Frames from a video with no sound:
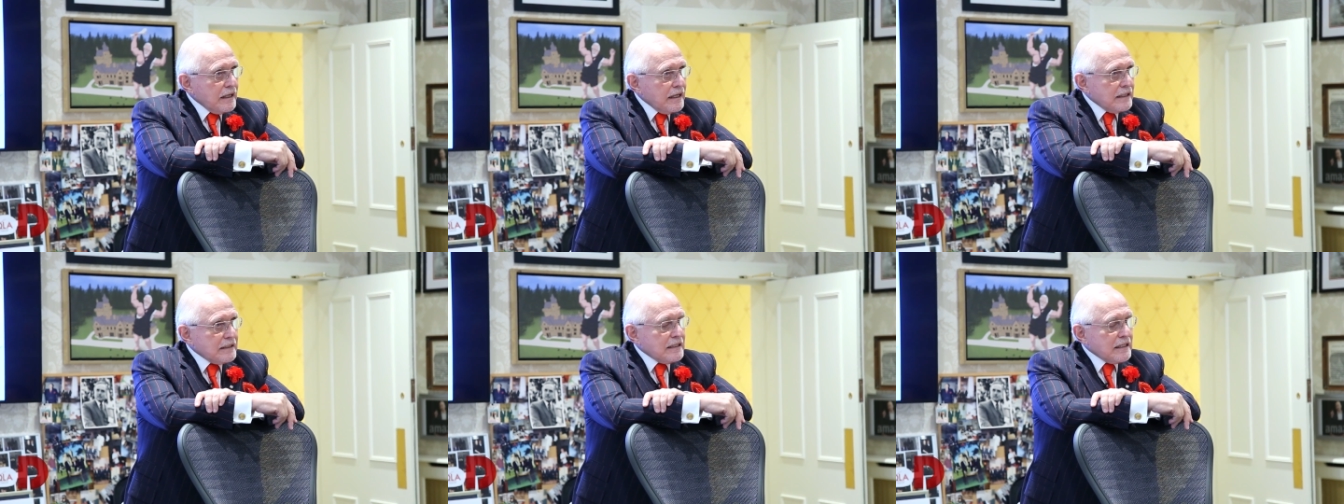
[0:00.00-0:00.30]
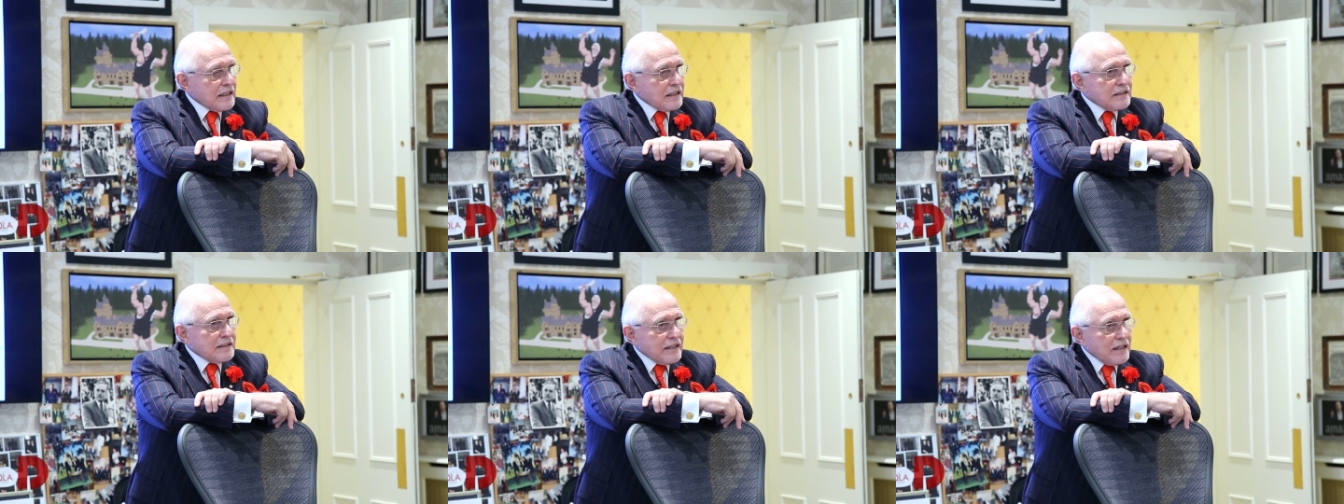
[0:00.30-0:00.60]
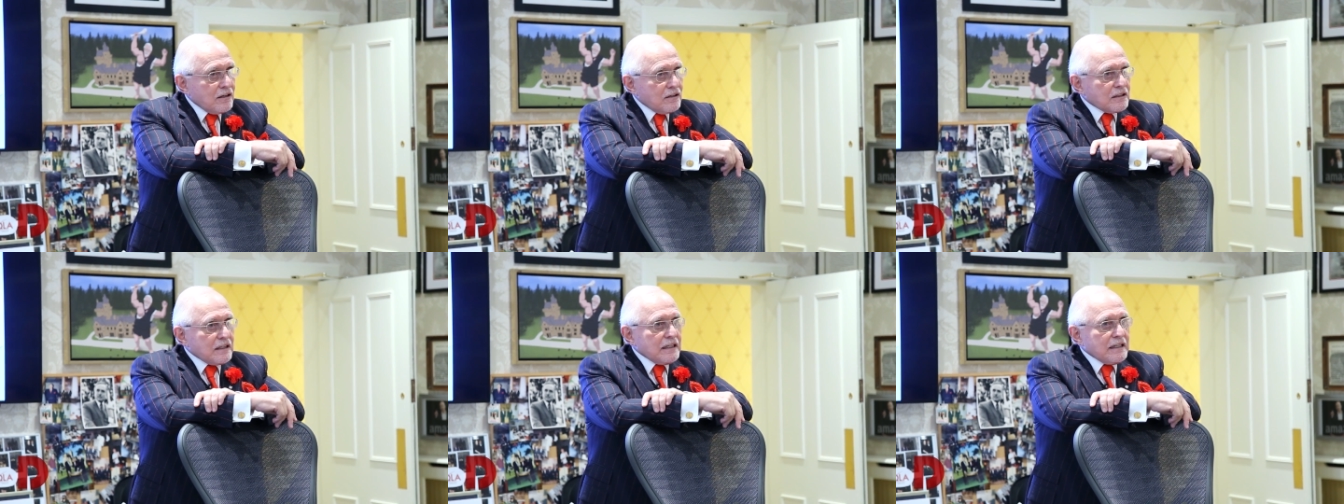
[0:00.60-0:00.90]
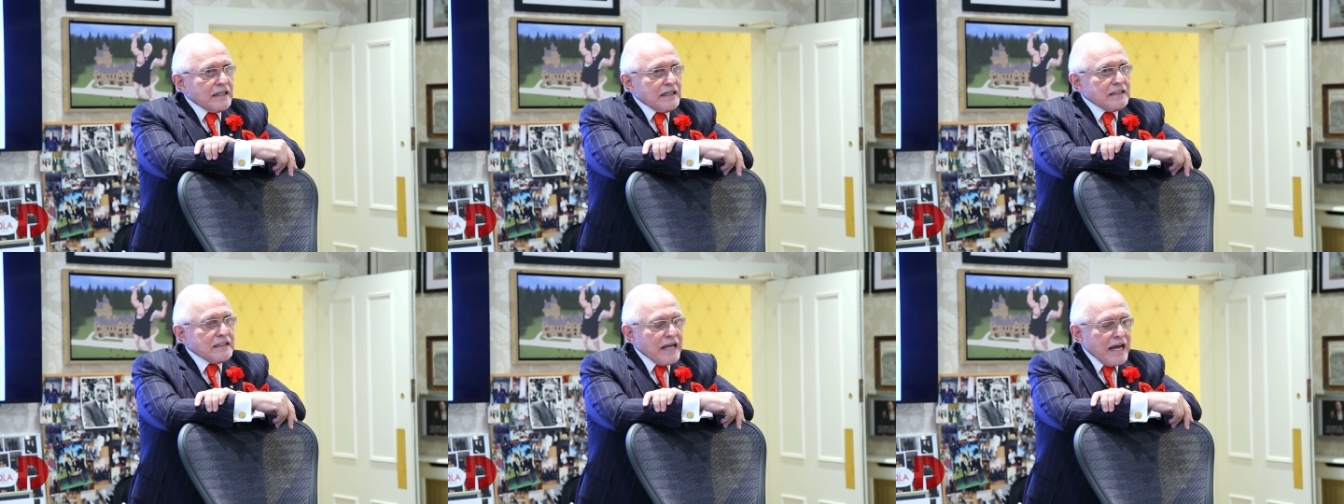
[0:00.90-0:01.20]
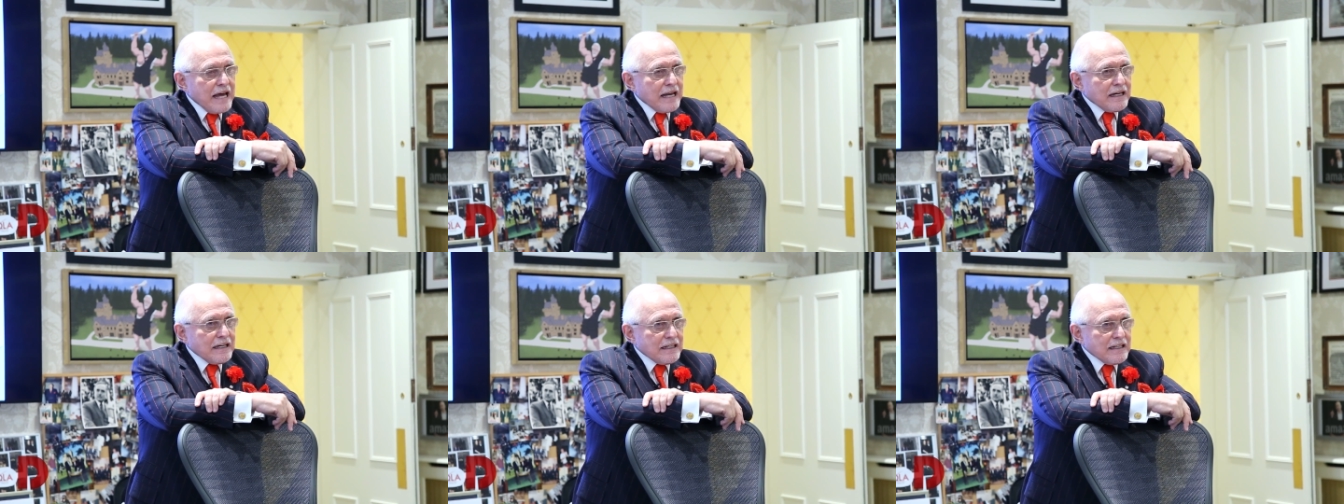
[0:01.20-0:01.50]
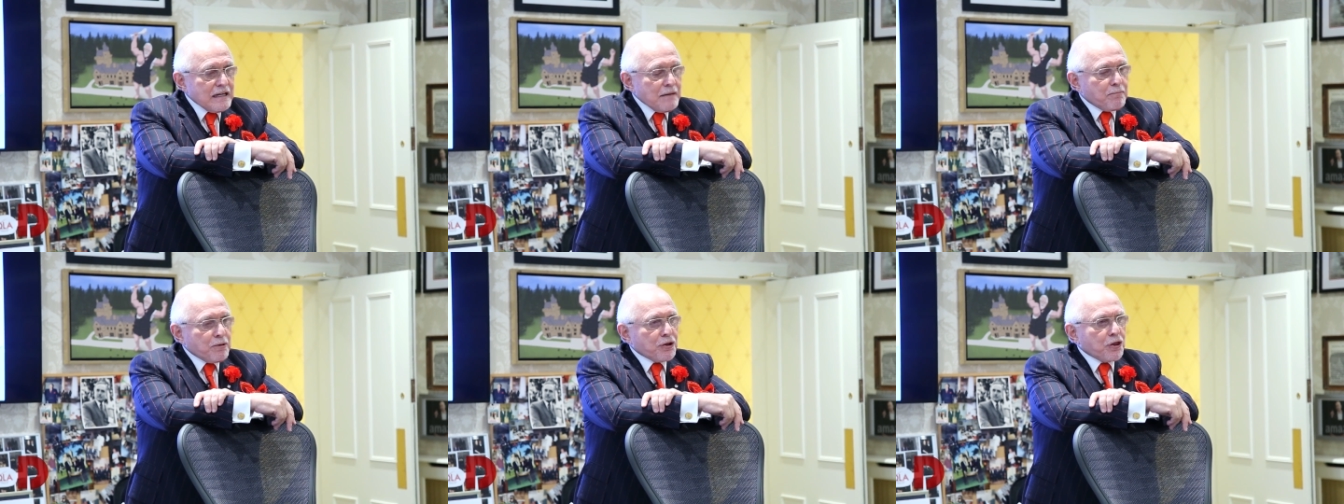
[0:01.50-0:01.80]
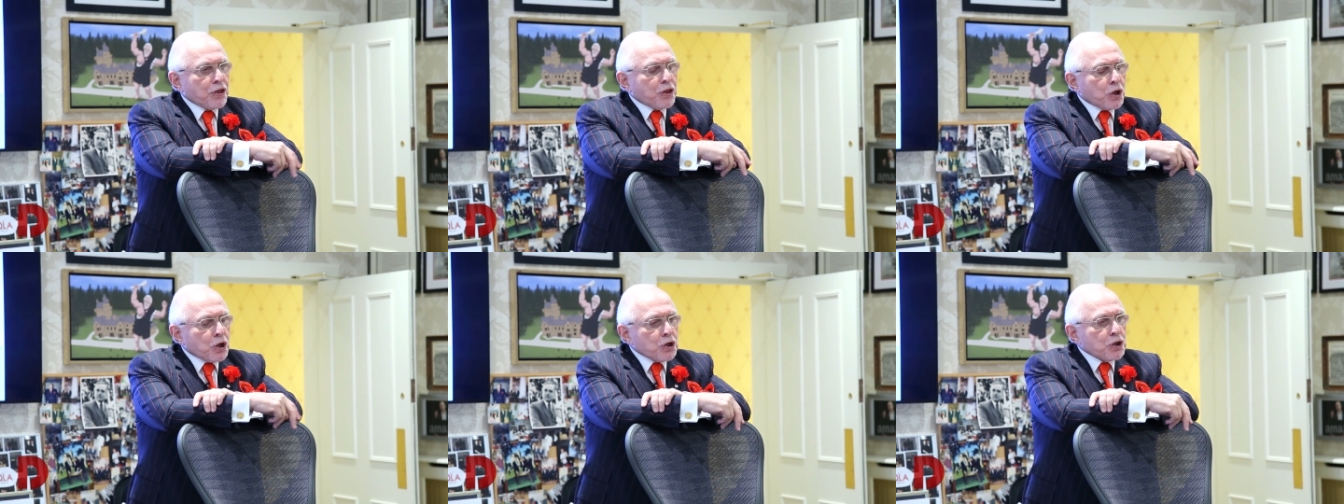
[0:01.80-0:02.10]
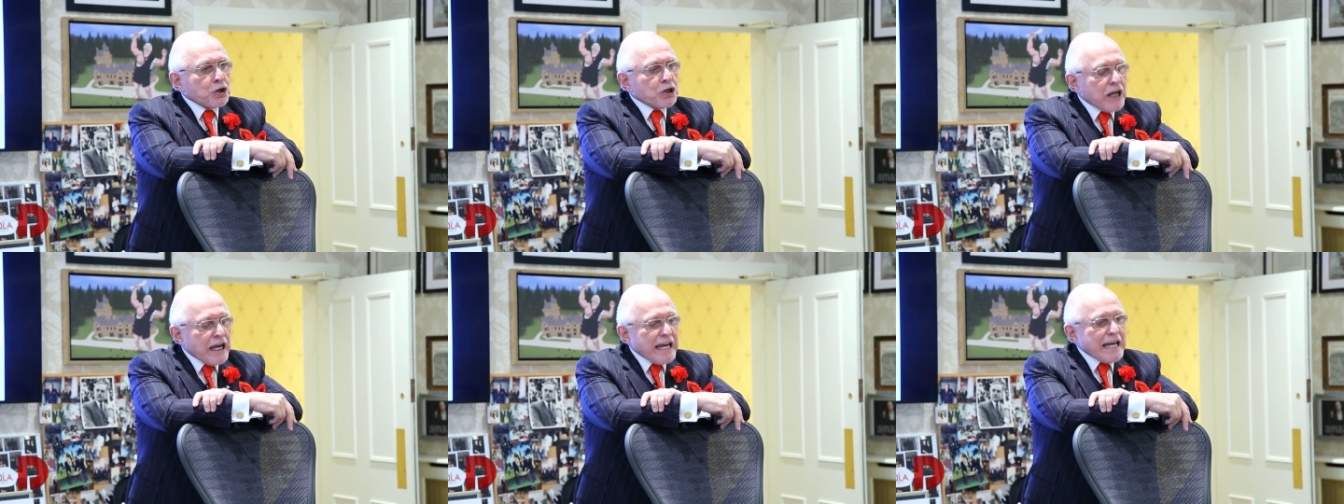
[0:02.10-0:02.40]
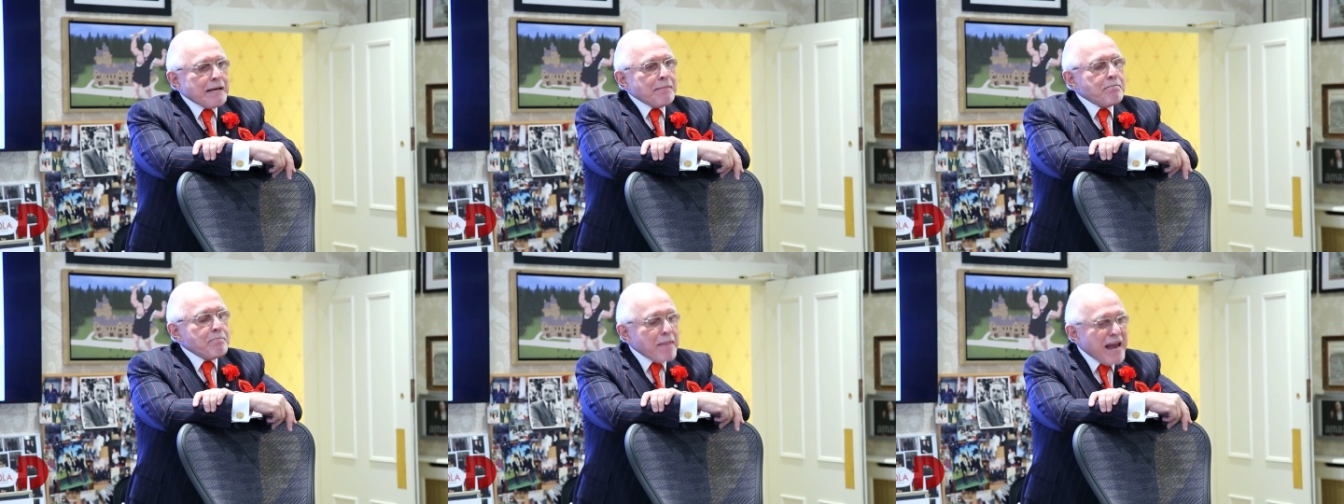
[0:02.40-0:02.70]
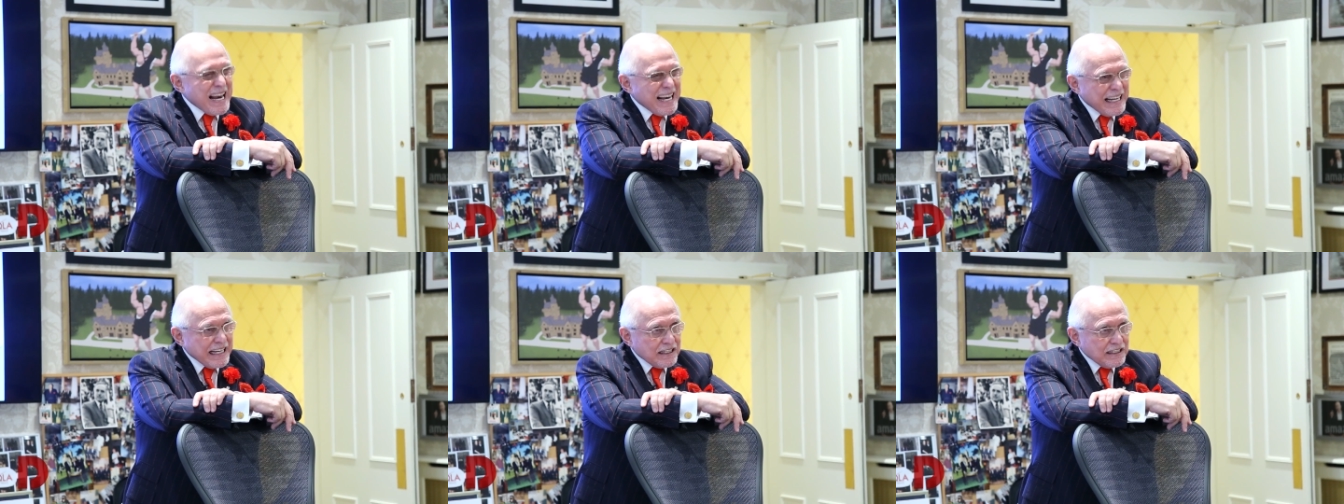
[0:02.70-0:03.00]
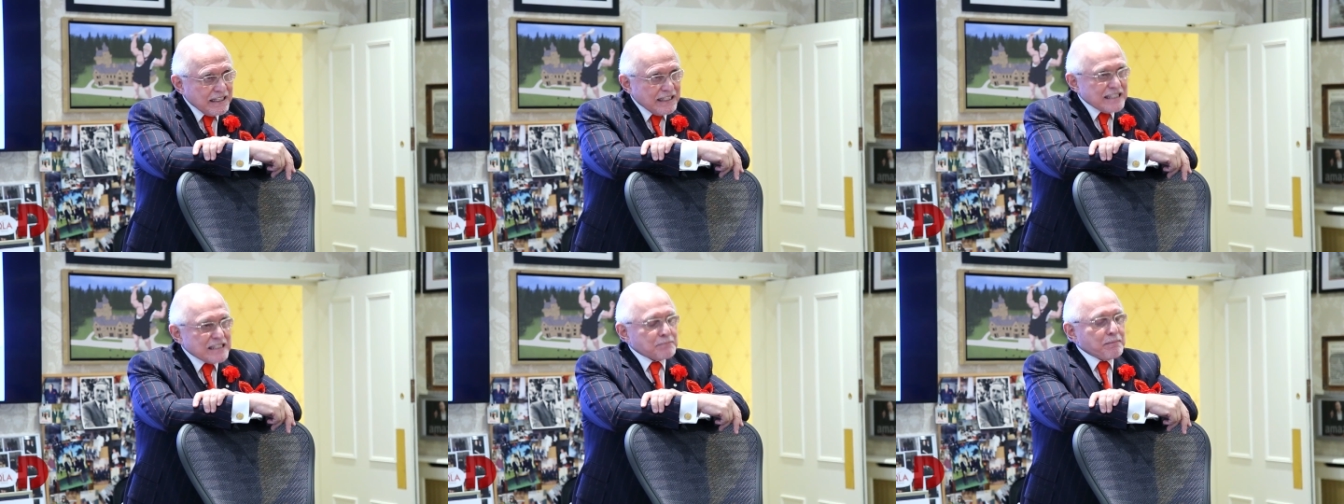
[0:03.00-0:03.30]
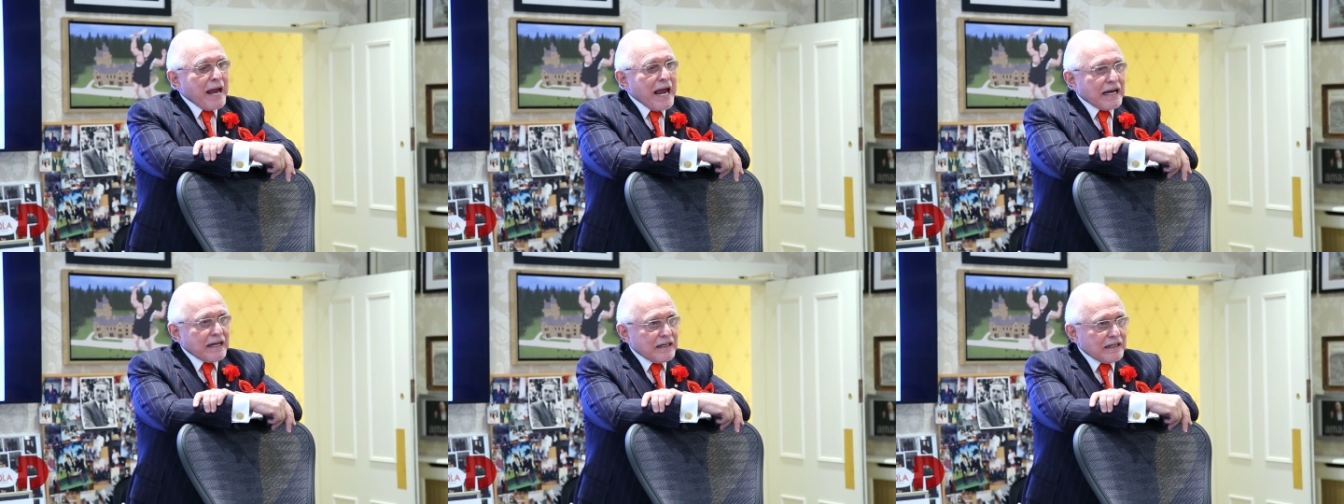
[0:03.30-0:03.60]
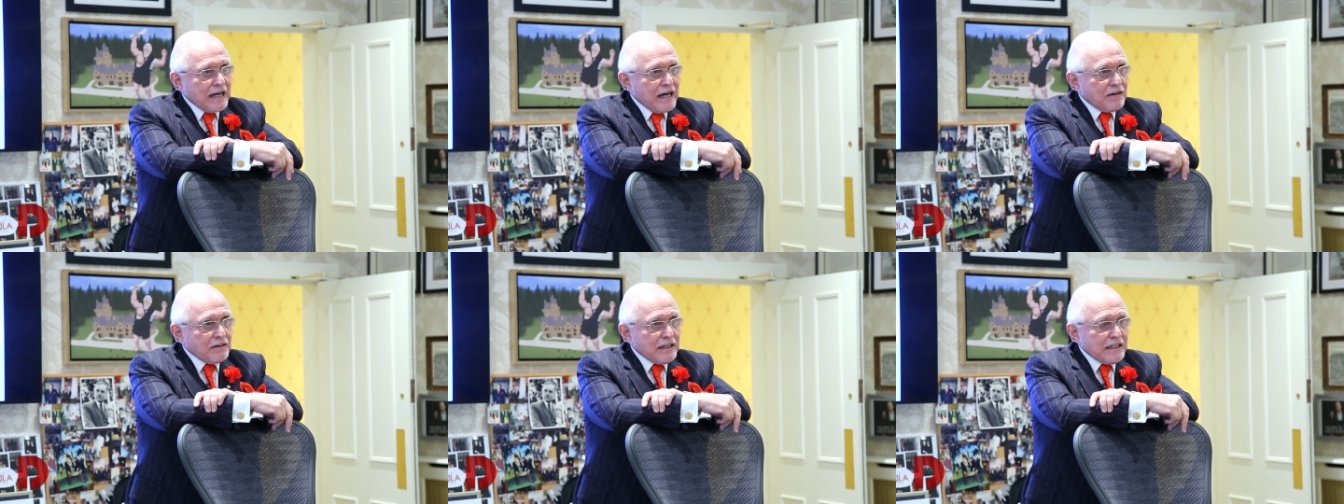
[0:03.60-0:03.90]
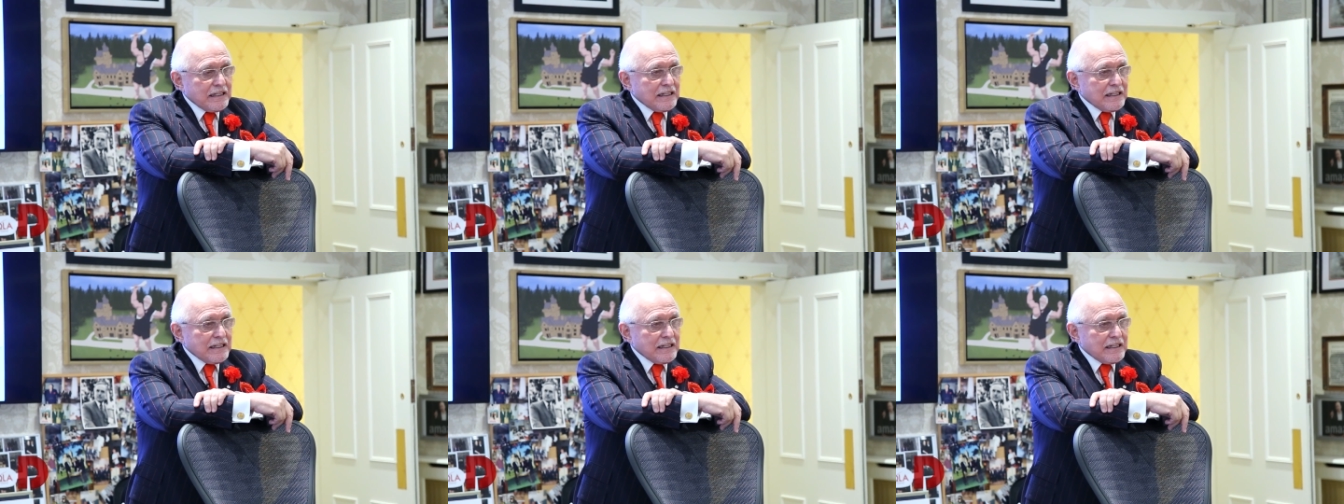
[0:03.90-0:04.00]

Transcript: he did a deal that he netted, and he put thirteen million dollars in his bank account,